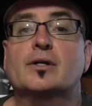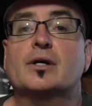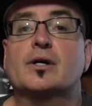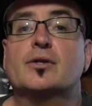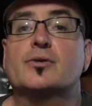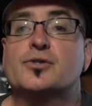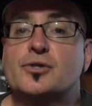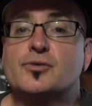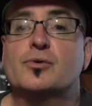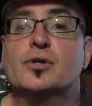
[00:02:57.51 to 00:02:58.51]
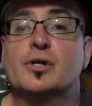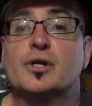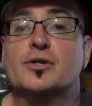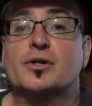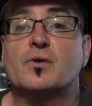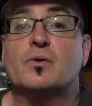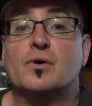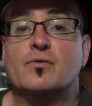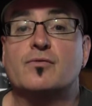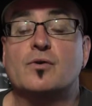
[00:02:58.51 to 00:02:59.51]
there's just really nothing going
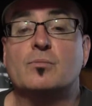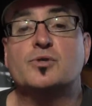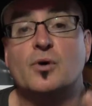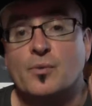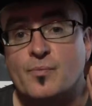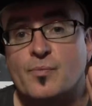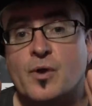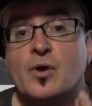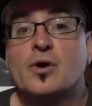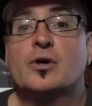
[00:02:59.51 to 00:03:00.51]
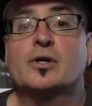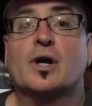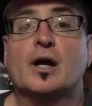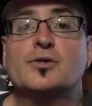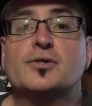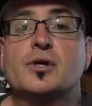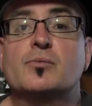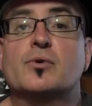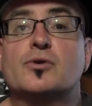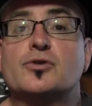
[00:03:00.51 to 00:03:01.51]
on for them. So God
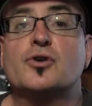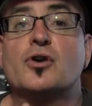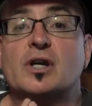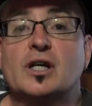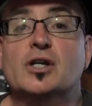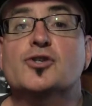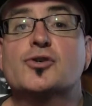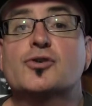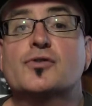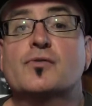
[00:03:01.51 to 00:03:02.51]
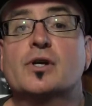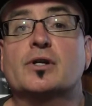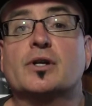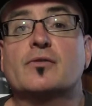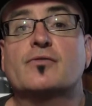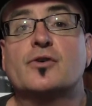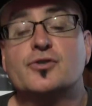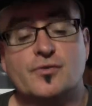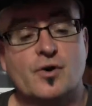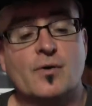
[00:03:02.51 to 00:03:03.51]
said we're start echurchofindy.
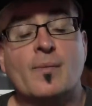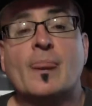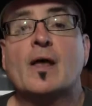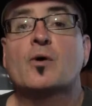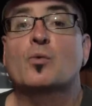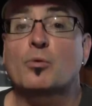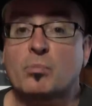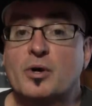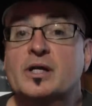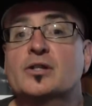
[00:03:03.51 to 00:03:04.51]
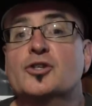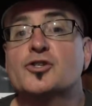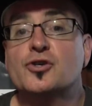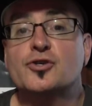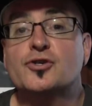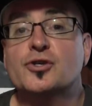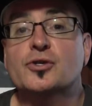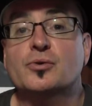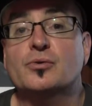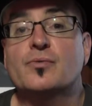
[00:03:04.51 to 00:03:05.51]
First of all, we're bringing the church to
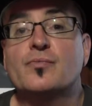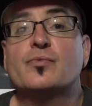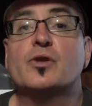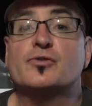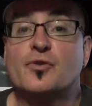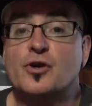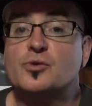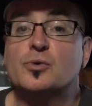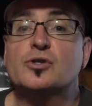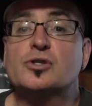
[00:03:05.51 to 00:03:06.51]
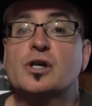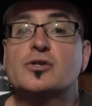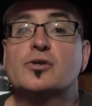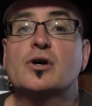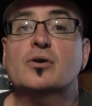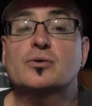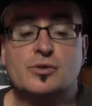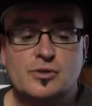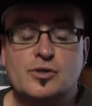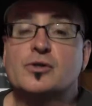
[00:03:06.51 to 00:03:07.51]
you. As far as work schedule
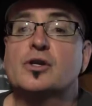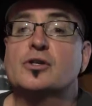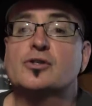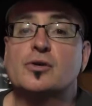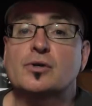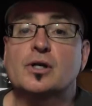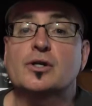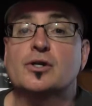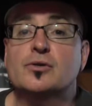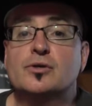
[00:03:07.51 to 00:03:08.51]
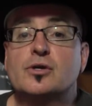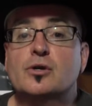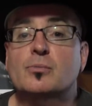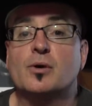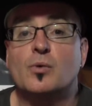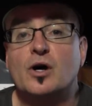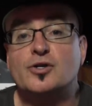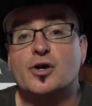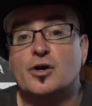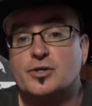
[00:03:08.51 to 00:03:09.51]
goes, you can tune into YouTube and
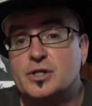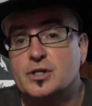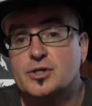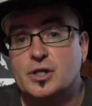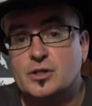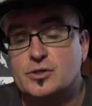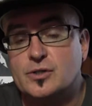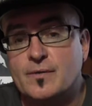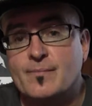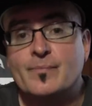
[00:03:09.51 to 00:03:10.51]
watch our teachings